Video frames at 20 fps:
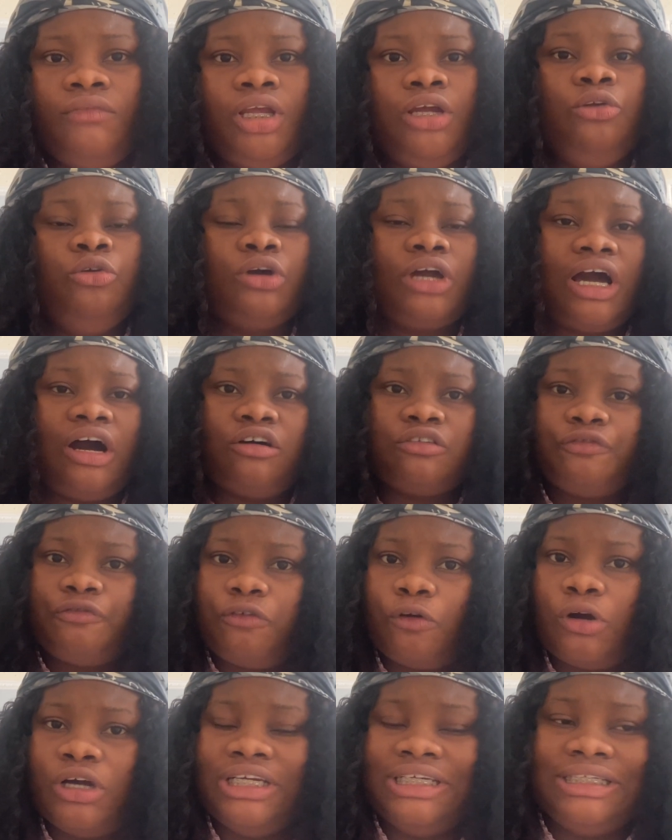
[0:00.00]
look out
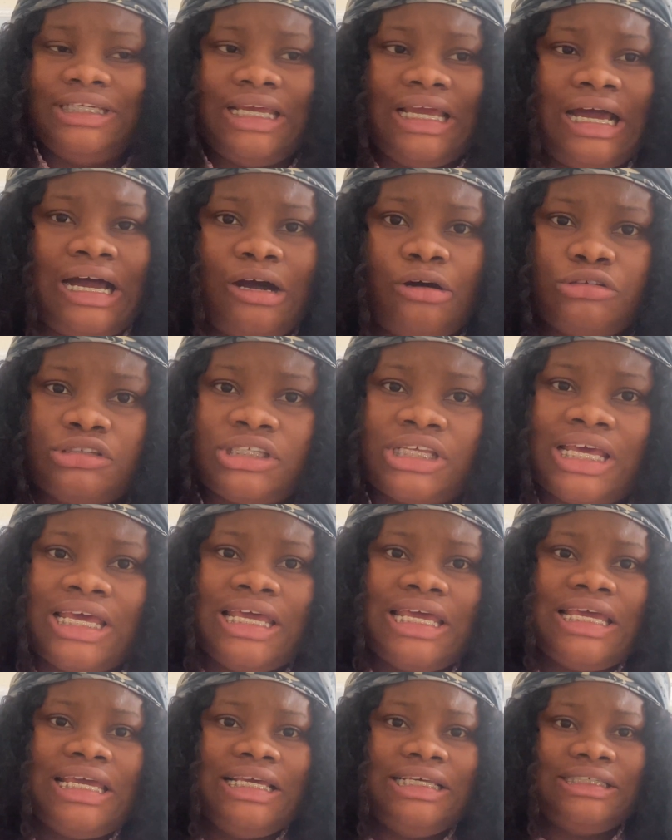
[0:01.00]
for in the house
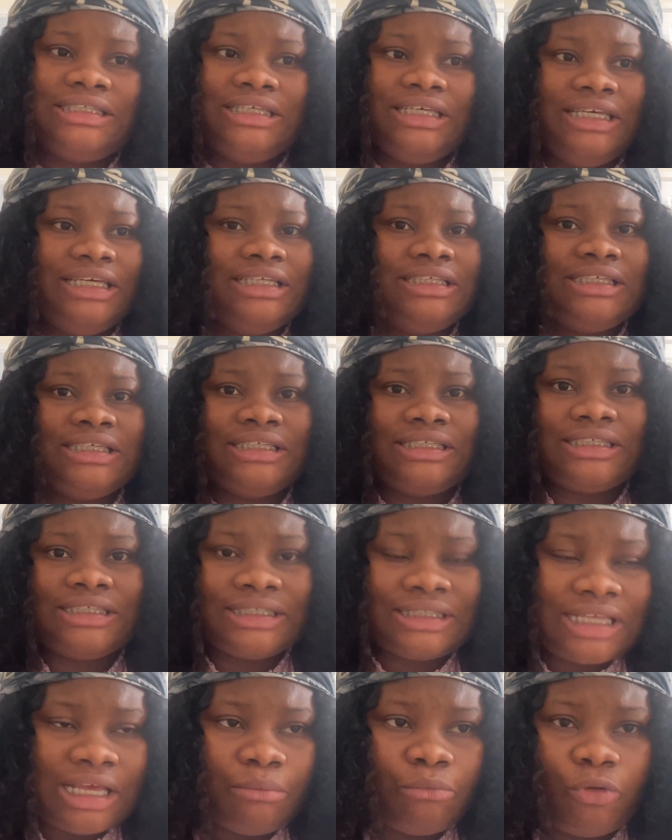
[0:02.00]
is the heating
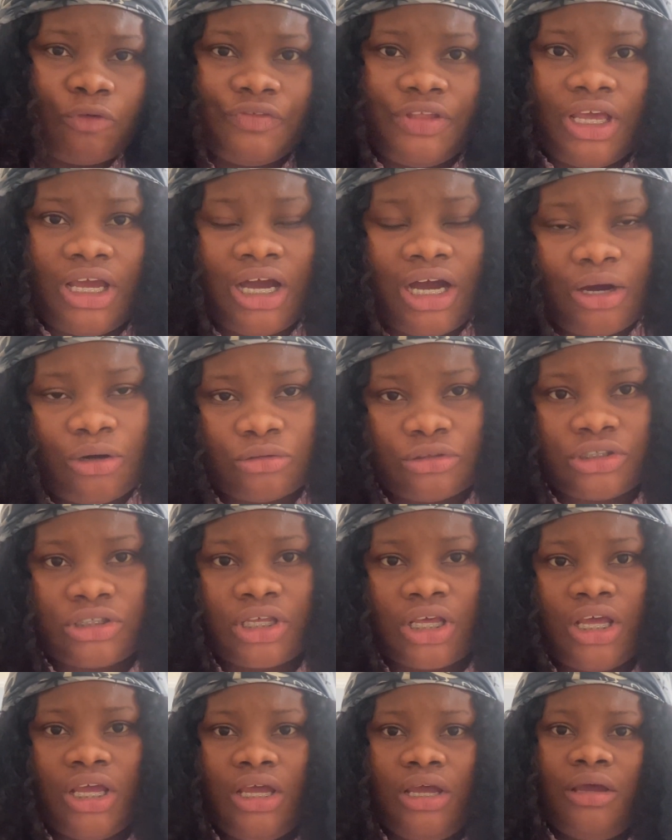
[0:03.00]
system of the house.
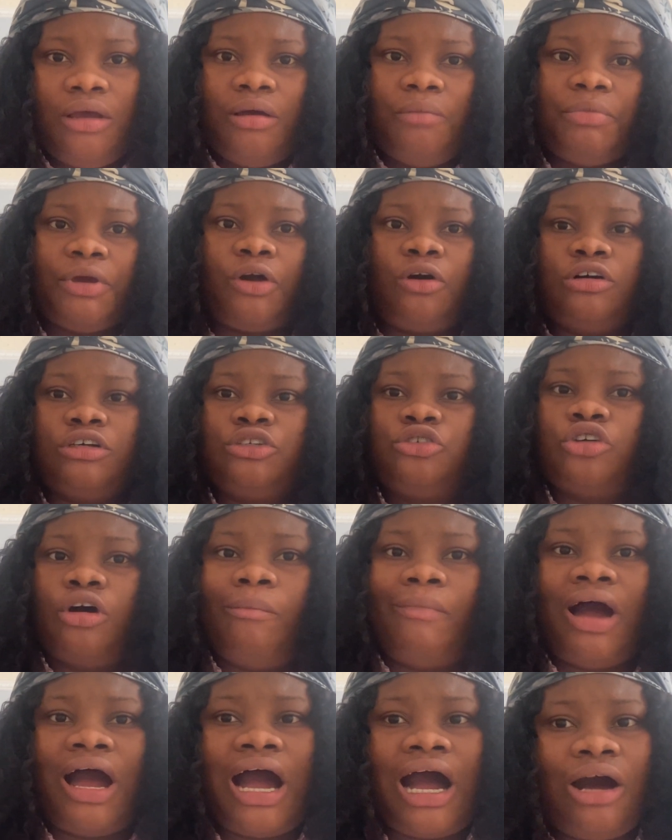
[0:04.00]
Because
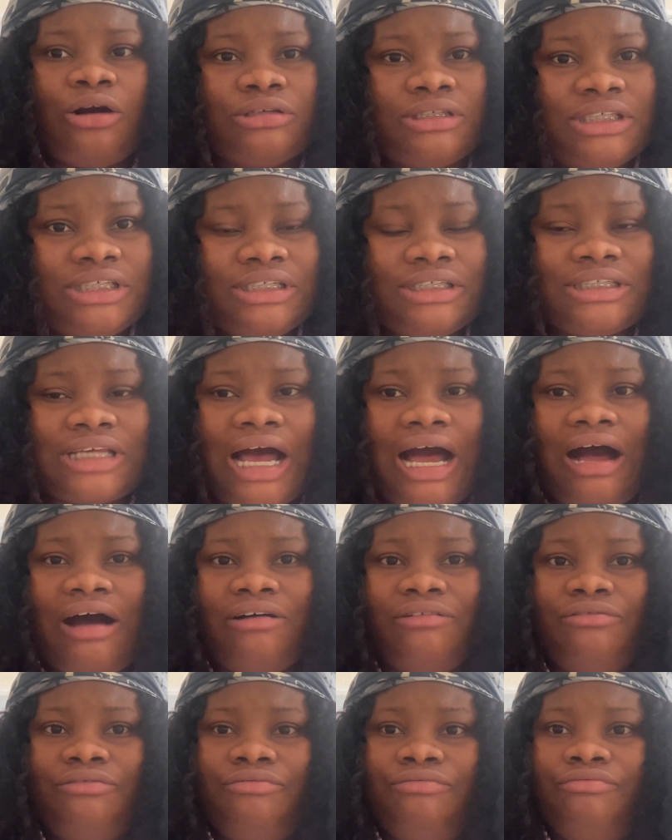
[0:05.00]
some houses
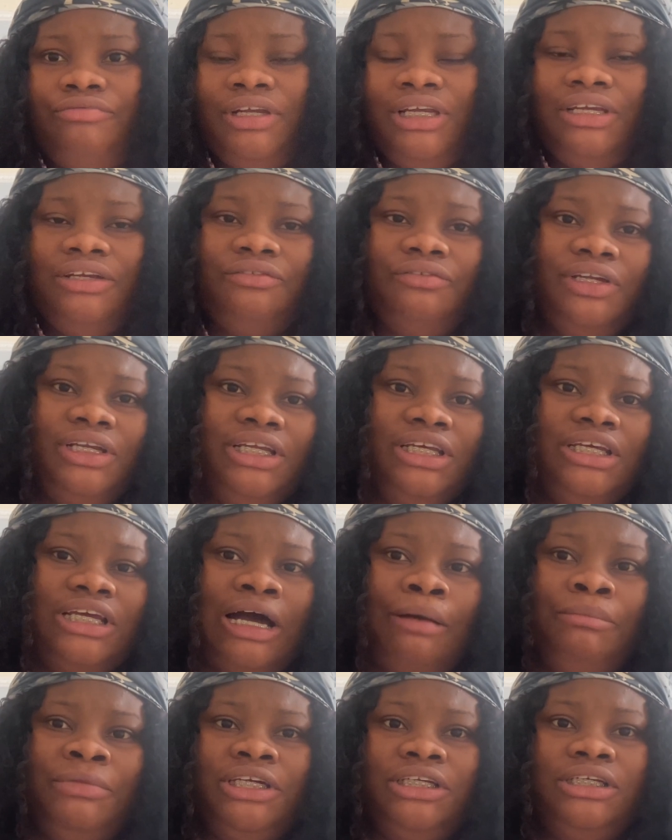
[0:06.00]
are really,
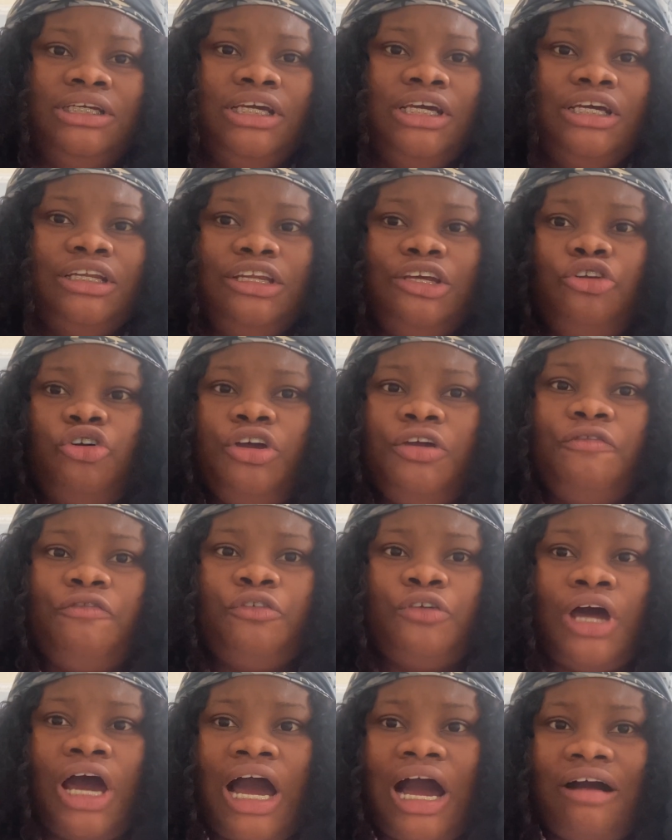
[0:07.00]
I mean, they don't
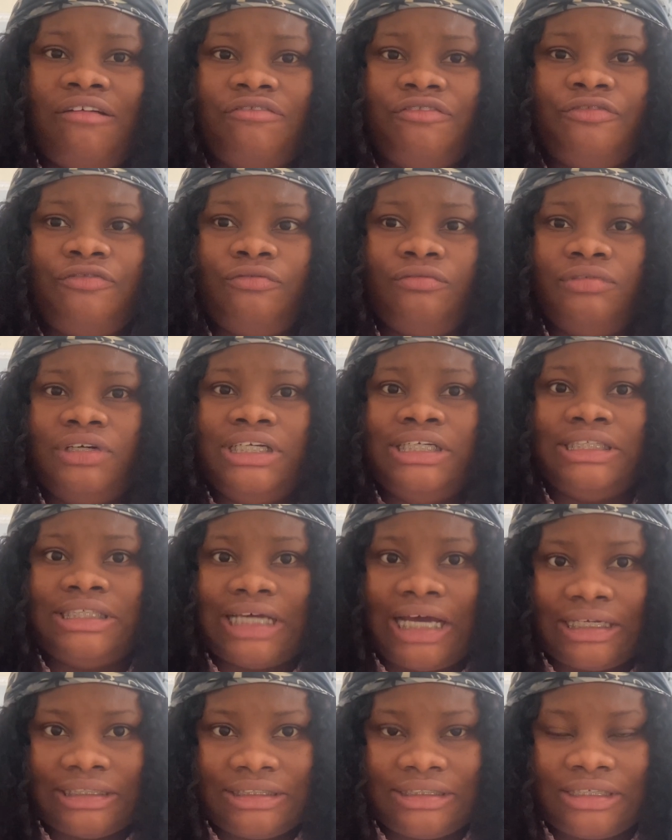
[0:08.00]
even have
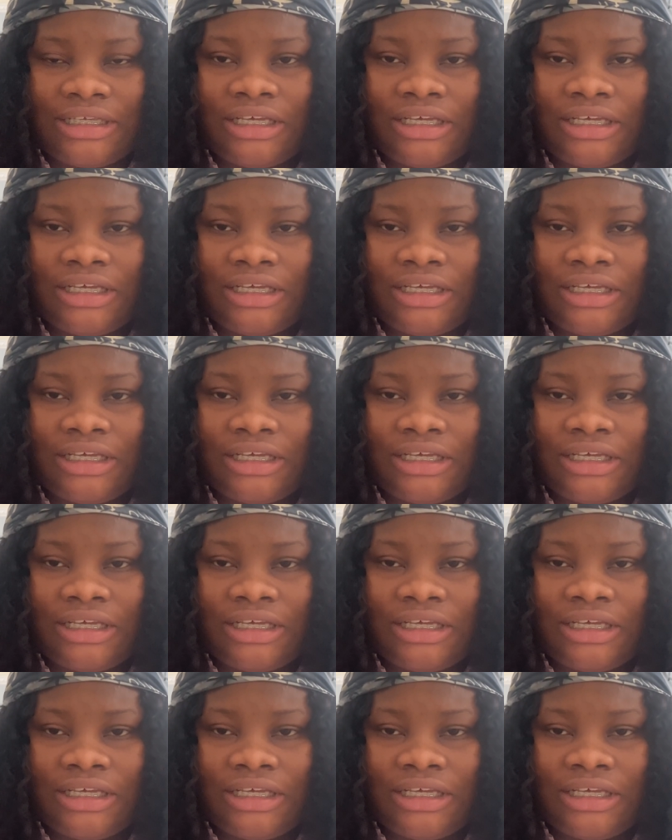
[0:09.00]
heaters.